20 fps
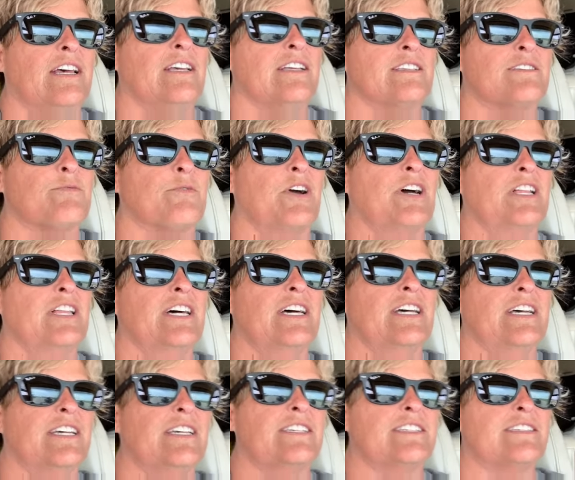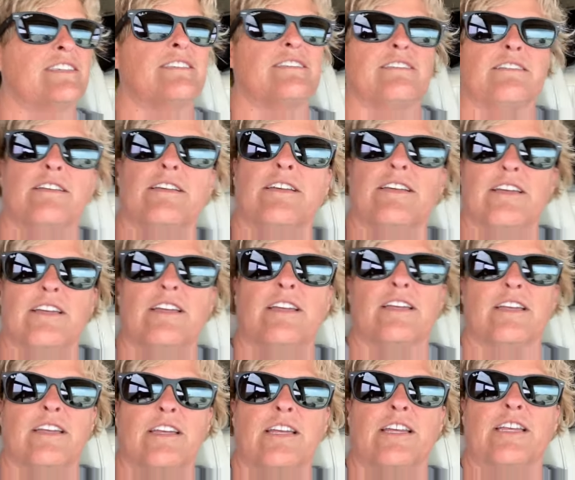as well as
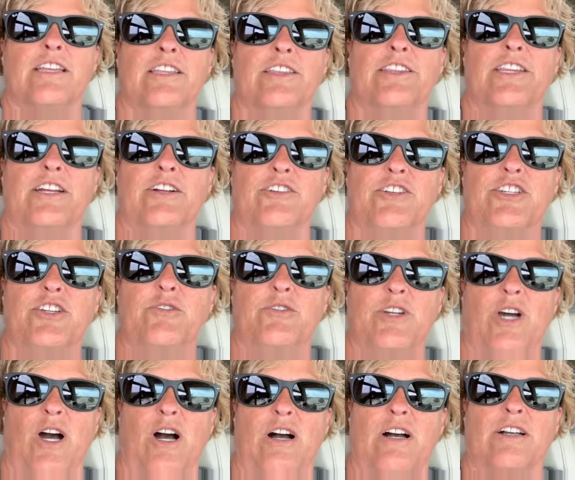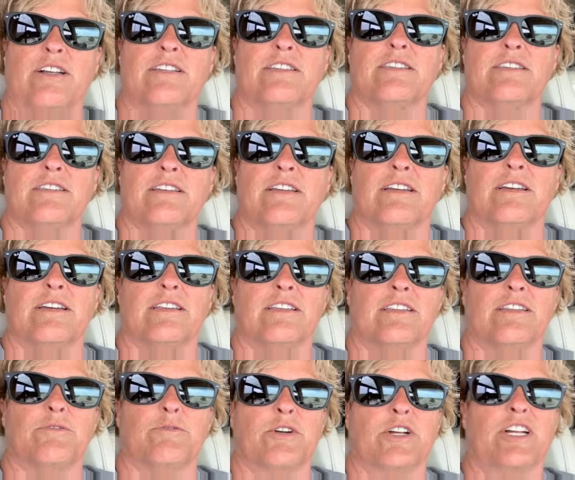their two dogs
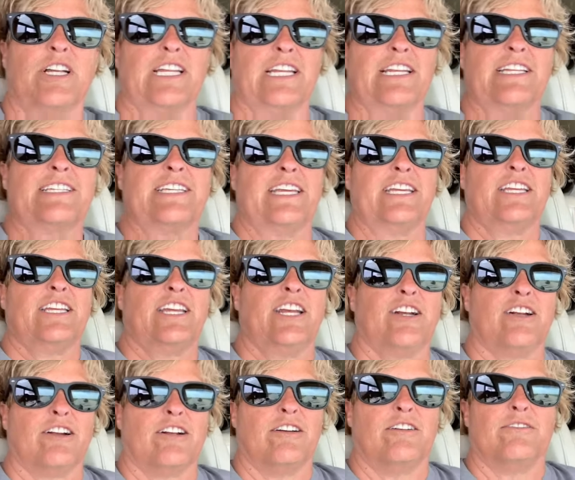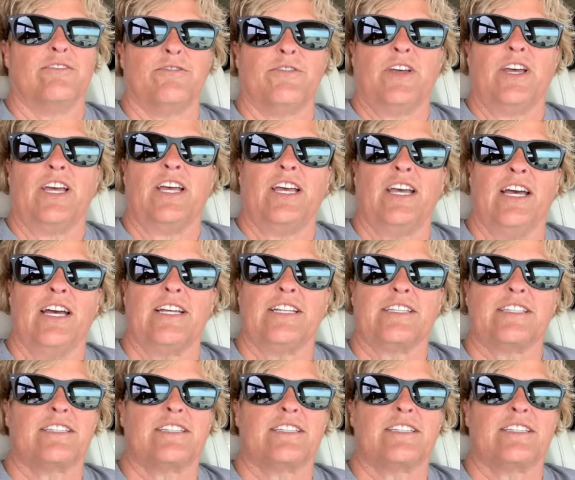that we're going to take care of at,